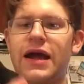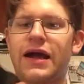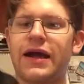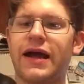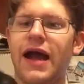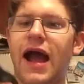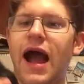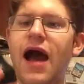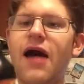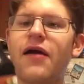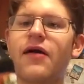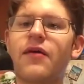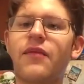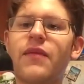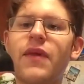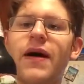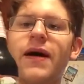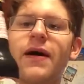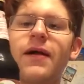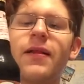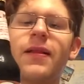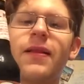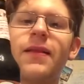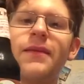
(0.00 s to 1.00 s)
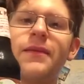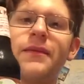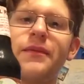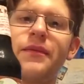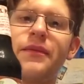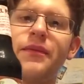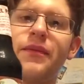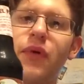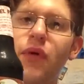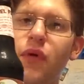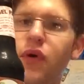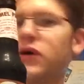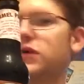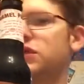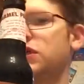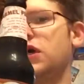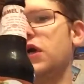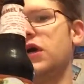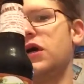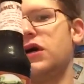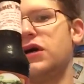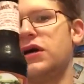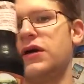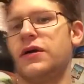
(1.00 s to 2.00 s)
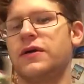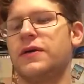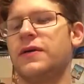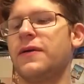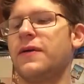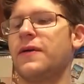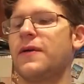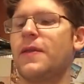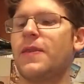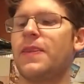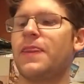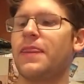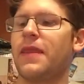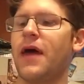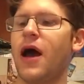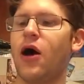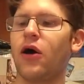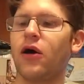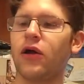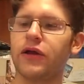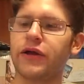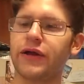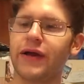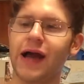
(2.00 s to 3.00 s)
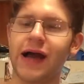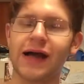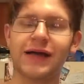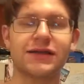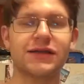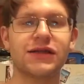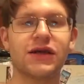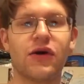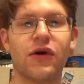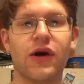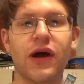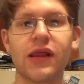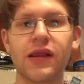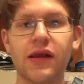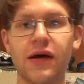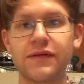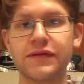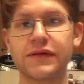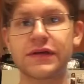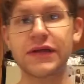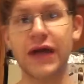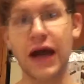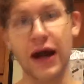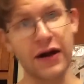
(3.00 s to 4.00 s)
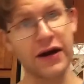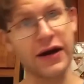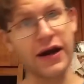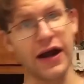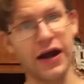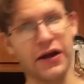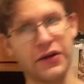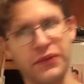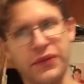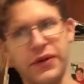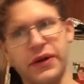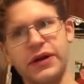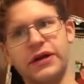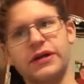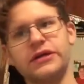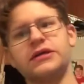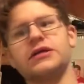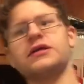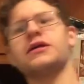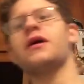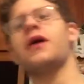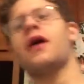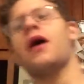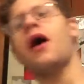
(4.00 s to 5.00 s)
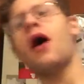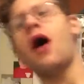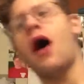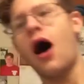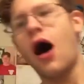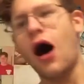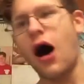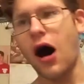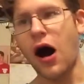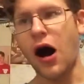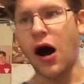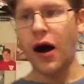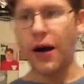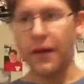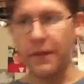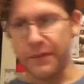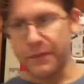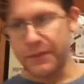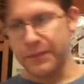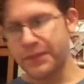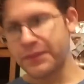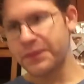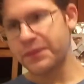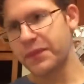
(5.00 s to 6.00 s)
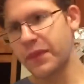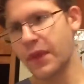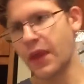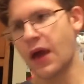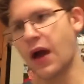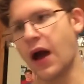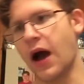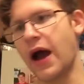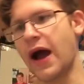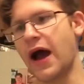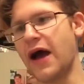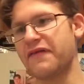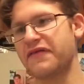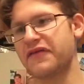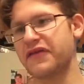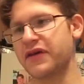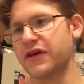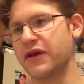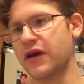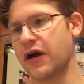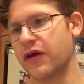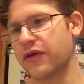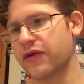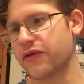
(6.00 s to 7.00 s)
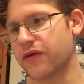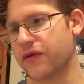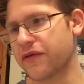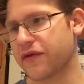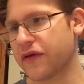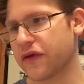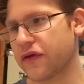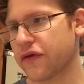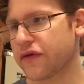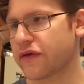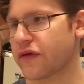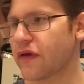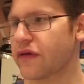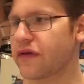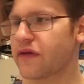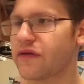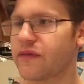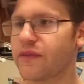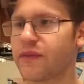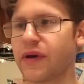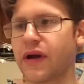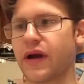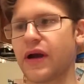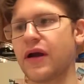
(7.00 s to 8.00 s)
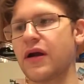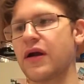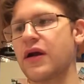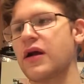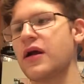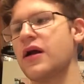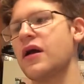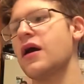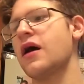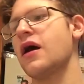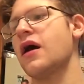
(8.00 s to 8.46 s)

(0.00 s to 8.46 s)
Caramel Porter. Now, all you guys know I love Saranac beers. I have seen other reviews on this beer.